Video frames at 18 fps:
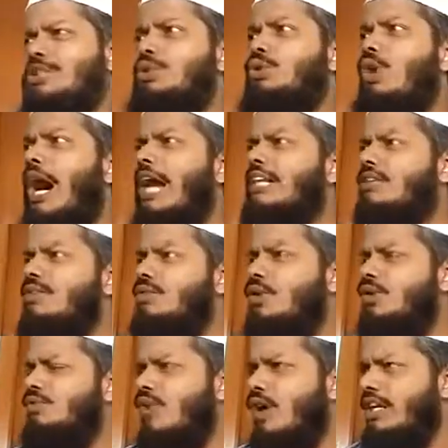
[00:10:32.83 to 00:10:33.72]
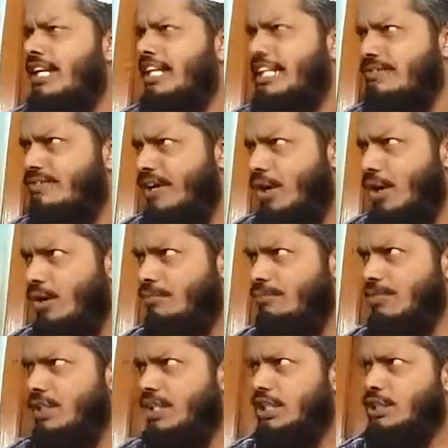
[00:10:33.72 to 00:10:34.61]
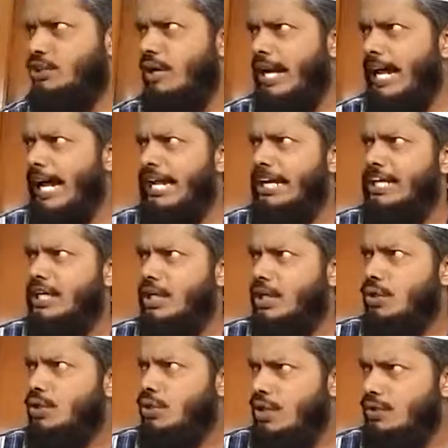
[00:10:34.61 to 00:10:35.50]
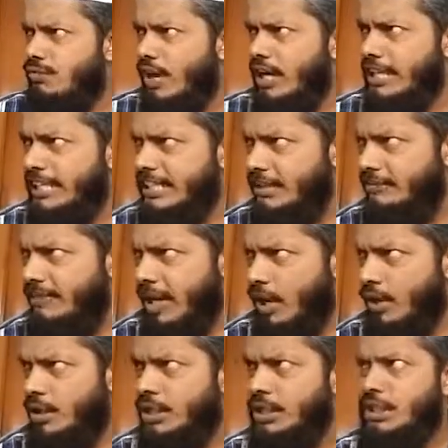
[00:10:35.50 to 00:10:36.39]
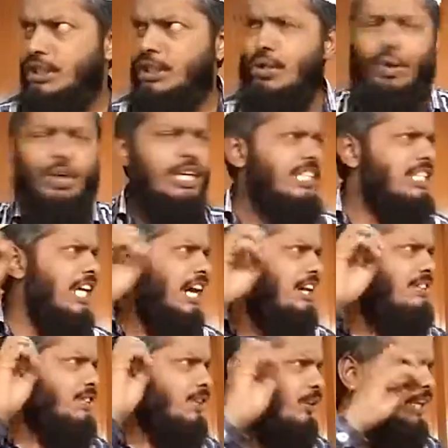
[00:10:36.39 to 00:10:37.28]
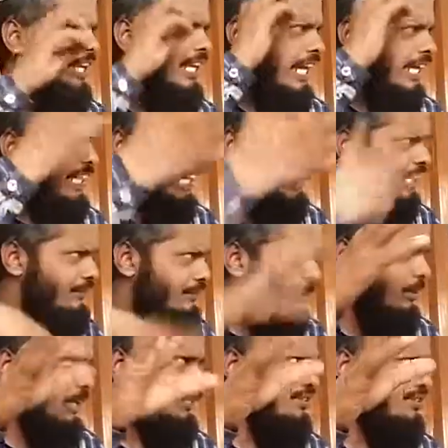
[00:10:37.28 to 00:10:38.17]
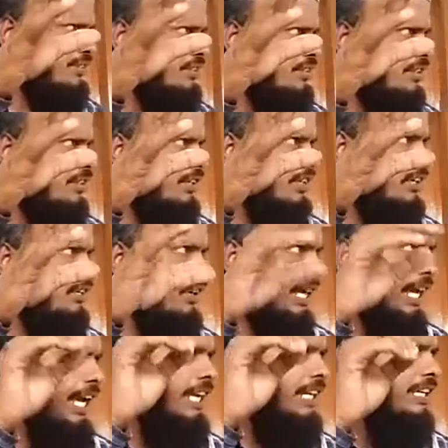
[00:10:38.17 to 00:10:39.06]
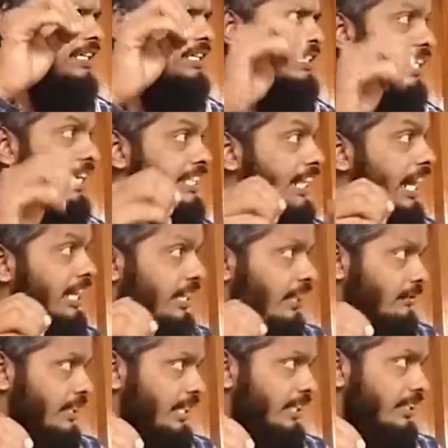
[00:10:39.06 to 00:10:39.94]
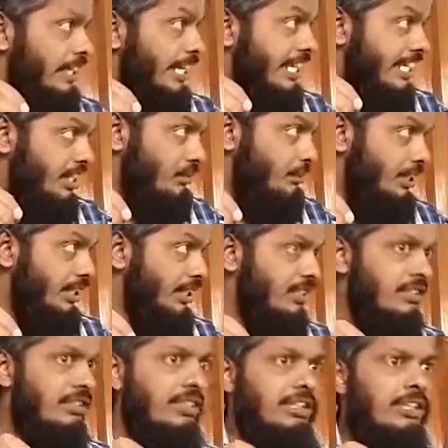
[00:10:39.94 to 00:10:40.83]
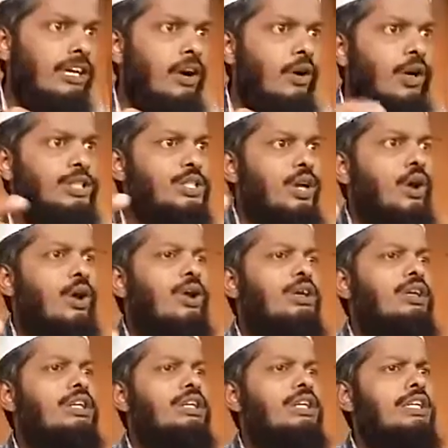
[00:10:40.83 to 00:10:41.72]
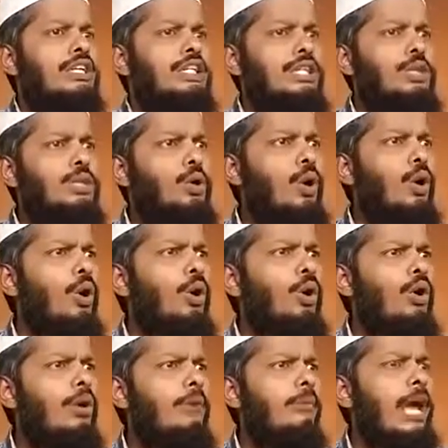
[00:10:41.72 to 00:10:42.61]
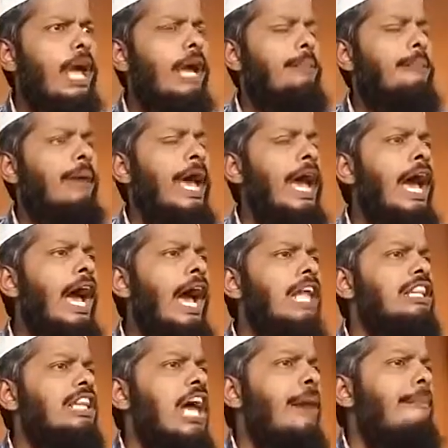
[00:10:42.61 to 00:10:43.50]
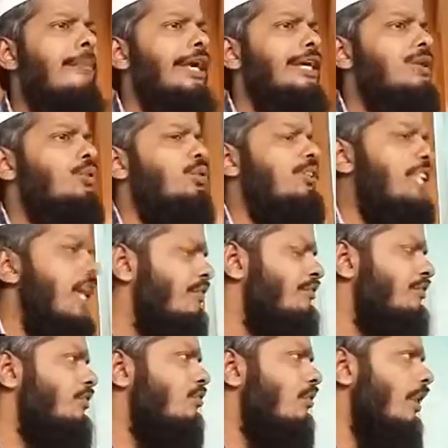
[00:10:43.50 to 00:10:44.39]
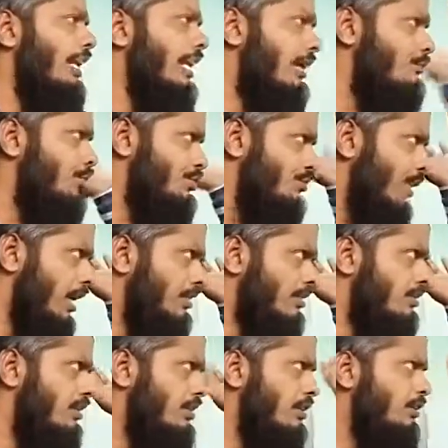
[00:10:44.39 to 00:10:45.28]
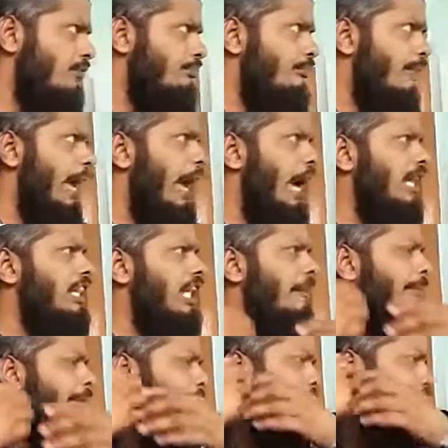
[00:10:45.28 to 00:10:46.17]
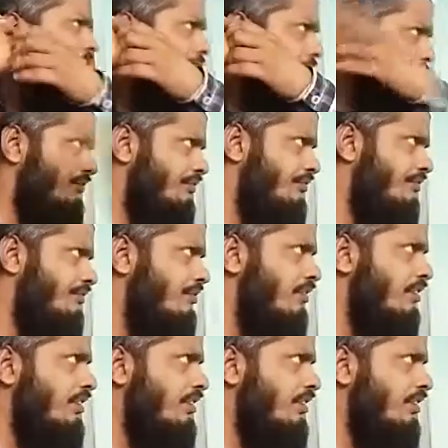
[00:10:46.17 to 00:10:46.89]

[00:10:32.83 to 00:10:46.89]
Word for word: You are good for nothing fellow. You are a good for nothing fellow. You deserve to hear nothing from us. Okay? That is another meaning, negative meaning. Also, you may Allah make you deaf. Ghayra musma. May Allah make you deaf.